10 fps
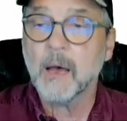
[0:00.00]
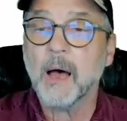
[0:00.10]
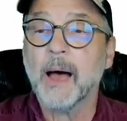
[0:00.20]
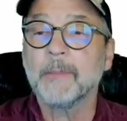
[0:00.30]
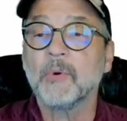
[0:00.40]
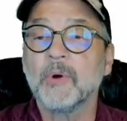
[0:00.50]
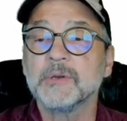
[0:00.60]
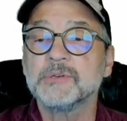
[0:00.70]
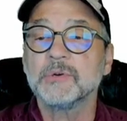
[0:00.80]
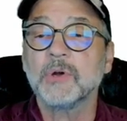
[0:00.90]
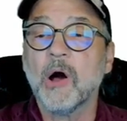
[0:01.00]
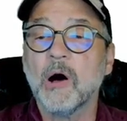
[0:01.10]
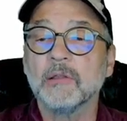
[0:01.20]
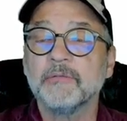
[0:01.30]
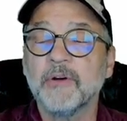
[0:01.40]
I'm going to
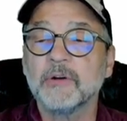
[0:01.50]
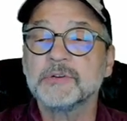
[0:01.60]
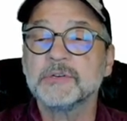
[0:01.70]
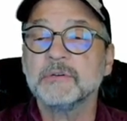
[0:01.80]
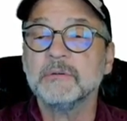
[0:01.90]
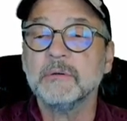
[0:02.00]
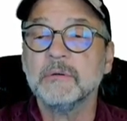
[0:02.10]
call a function.